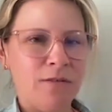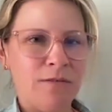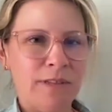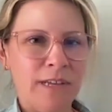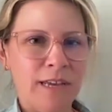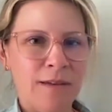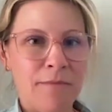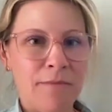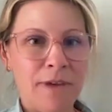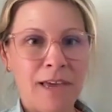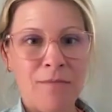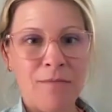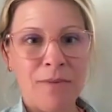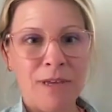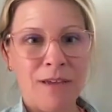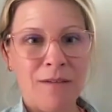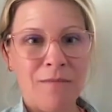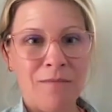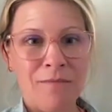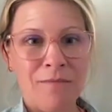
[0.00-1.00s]
they may
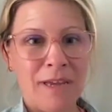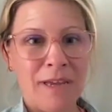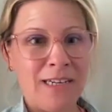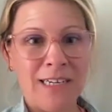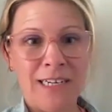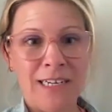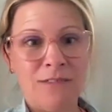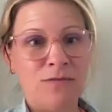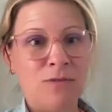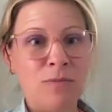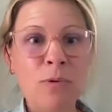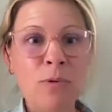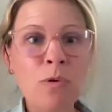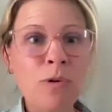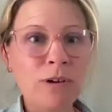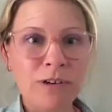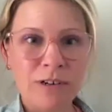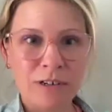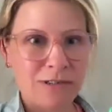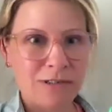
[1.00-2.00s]
be mandated
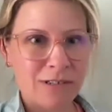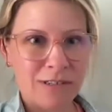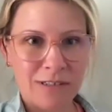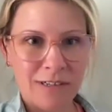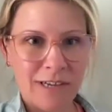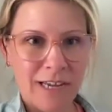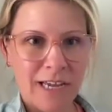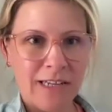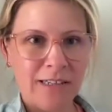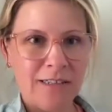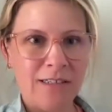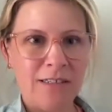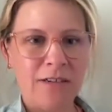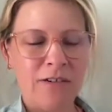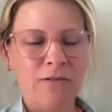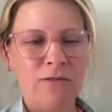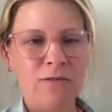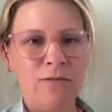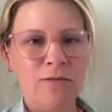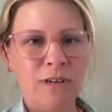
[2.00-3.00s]
reporters. And
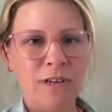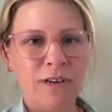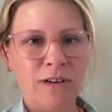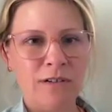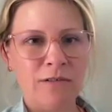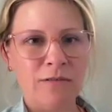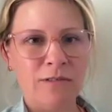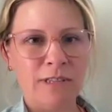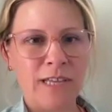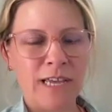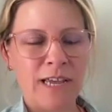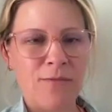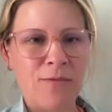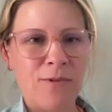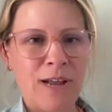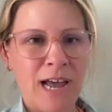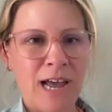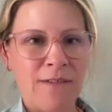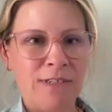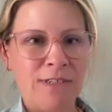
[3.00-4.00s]
so, they
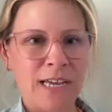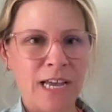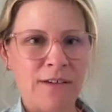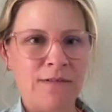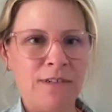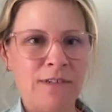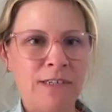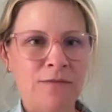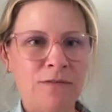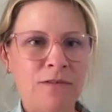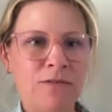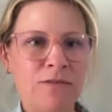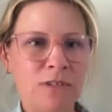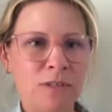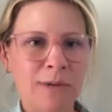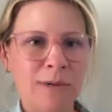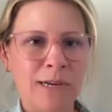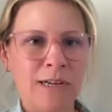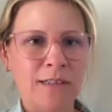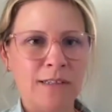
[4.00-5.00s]
would have to have a different
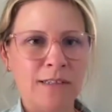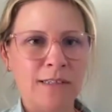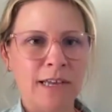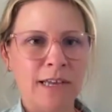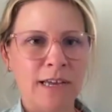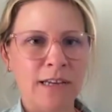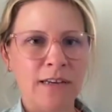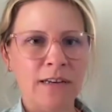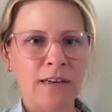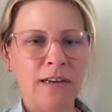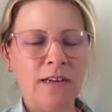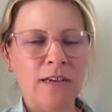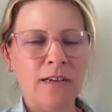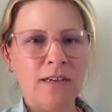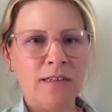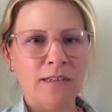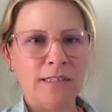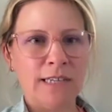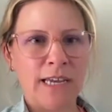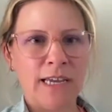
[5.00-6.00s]
response than,
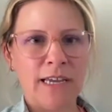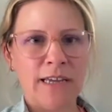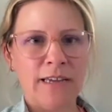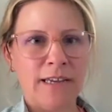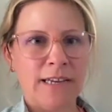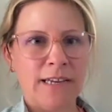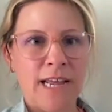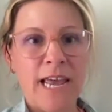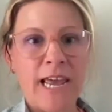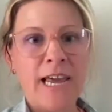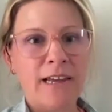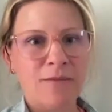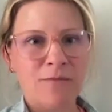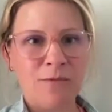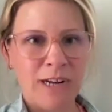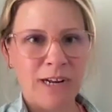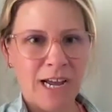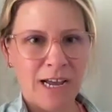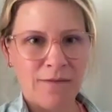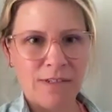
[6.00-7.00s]
say, an aunt
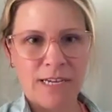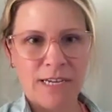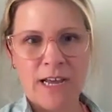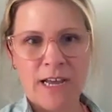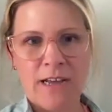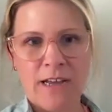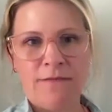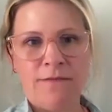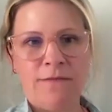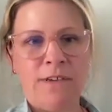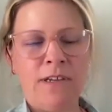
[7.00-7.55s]
would have to have,